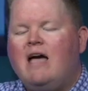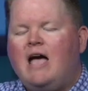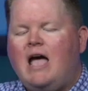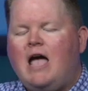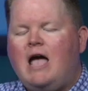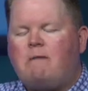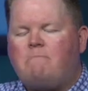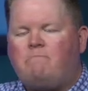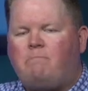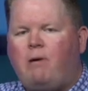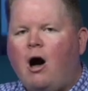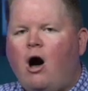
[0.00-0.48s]

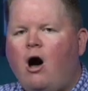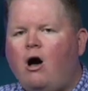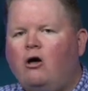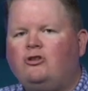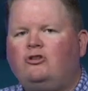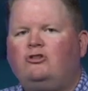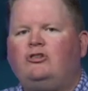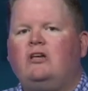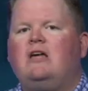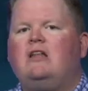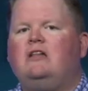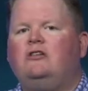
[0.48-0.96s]
And Paul
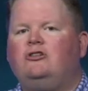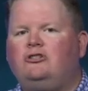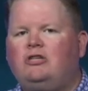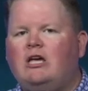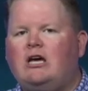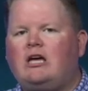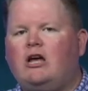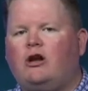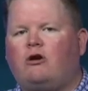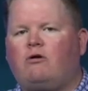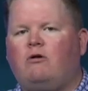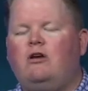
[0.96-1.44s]
said in
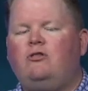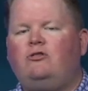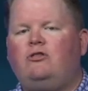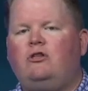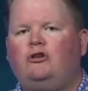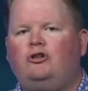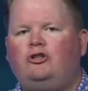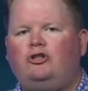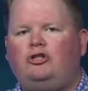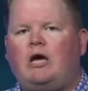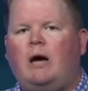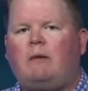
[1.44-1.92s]
2
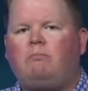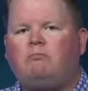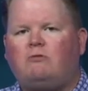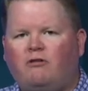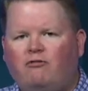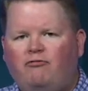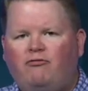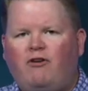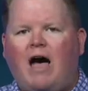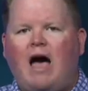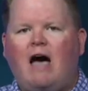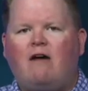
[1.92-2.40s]
Corinthians chapter
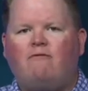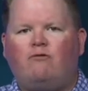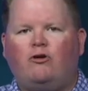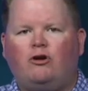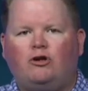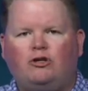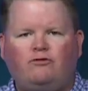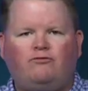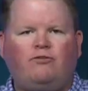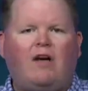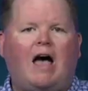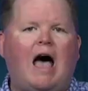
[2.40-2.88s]
5,
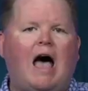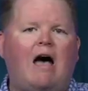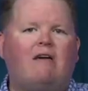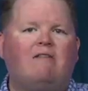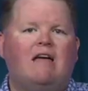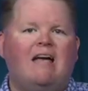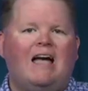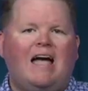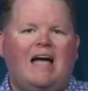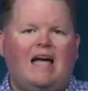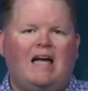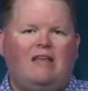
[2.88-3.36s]
verse 5,
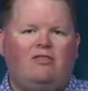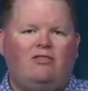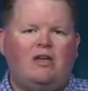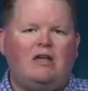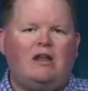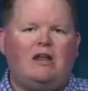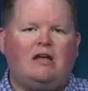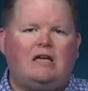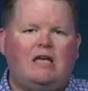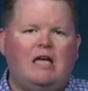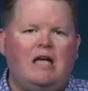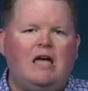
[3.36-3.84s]
and
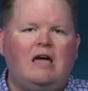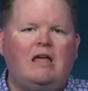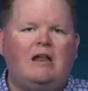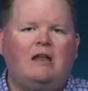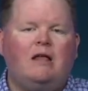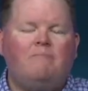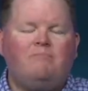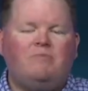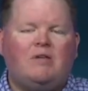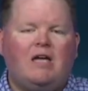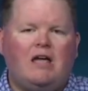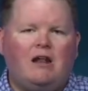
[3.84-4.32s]
then again
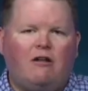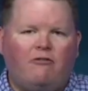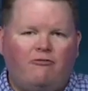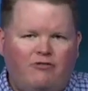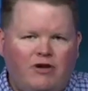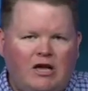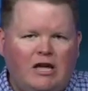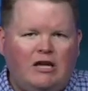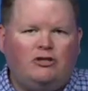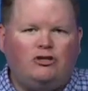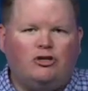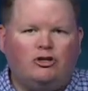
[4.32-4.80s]
in
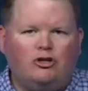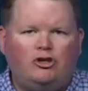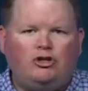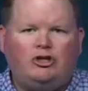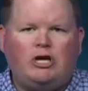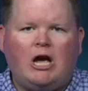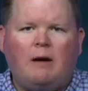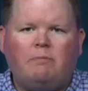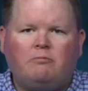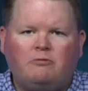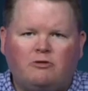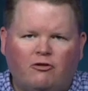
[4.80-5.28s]
Ephesians
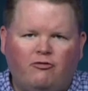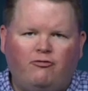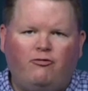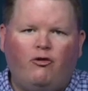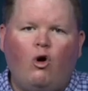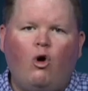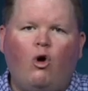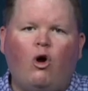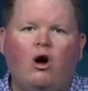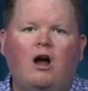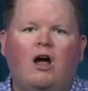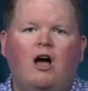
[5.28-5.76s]
chapter
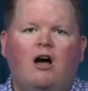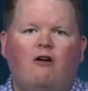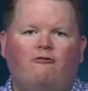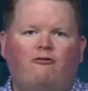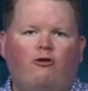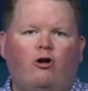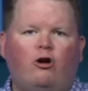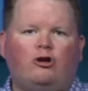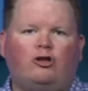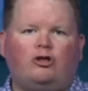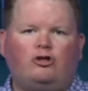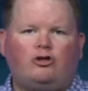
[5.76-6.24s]
4,
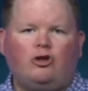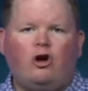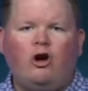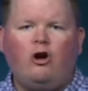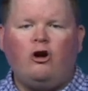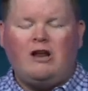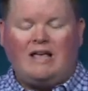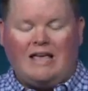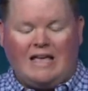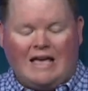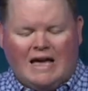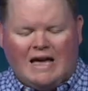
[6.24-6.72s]
verse
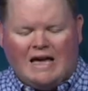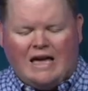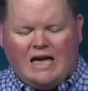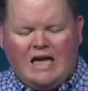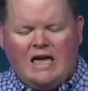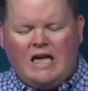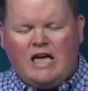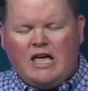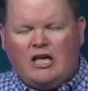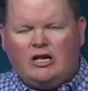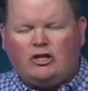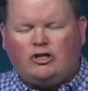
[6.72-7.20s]
30,
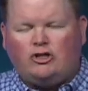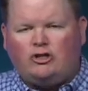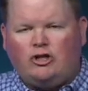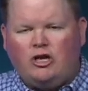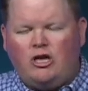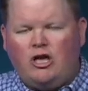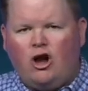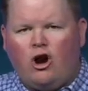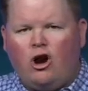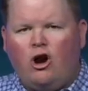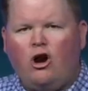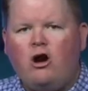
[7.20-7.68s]
He is
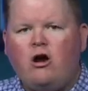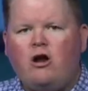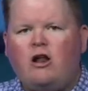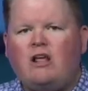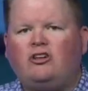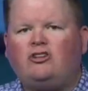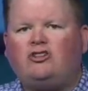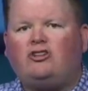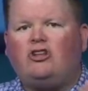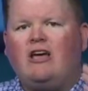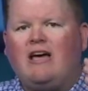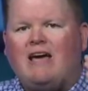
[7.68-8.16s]
the
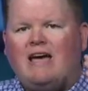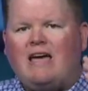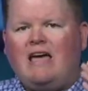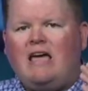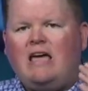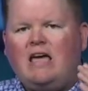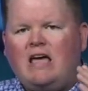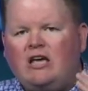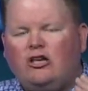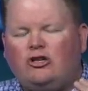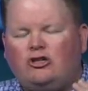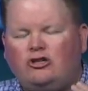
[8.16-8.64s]
earnest,
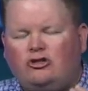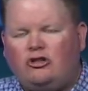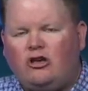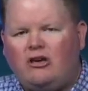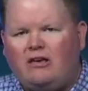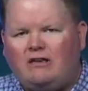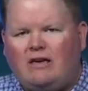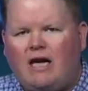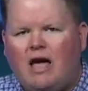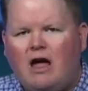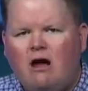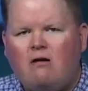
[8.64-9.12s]
He is the
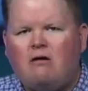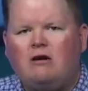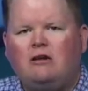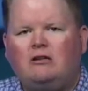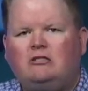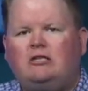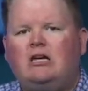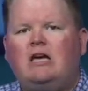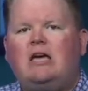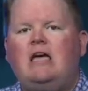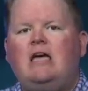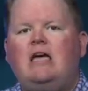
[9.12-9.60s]

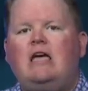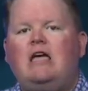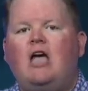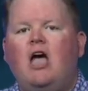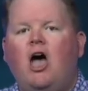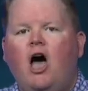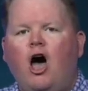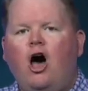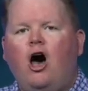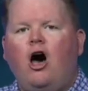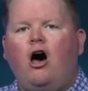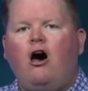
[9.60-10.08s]
guarantee
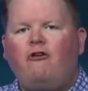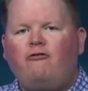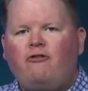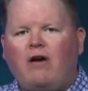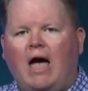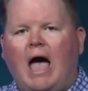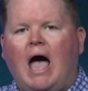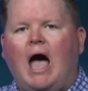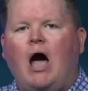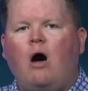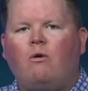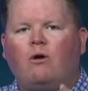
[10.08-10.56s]
of
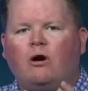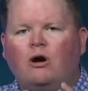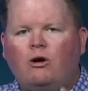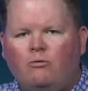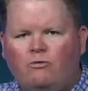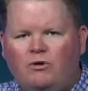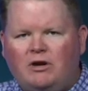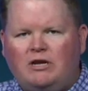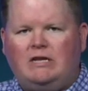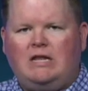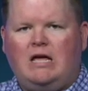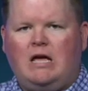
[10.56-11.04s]
our
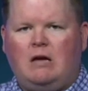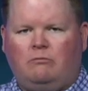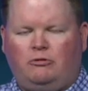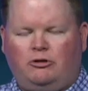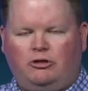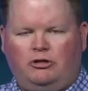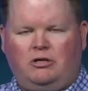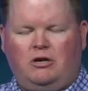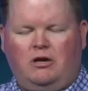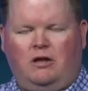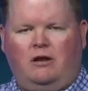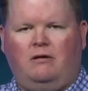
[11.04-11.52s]

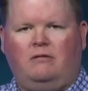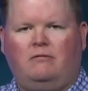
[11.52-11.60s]
redemption.